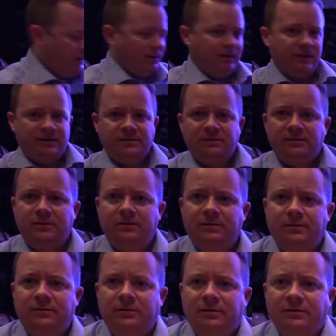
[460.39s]
Next,
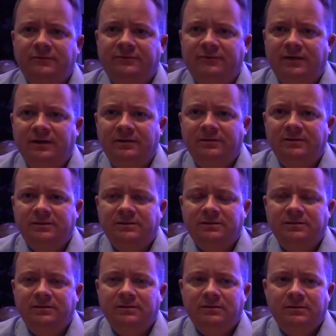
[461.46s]
you're gonna find this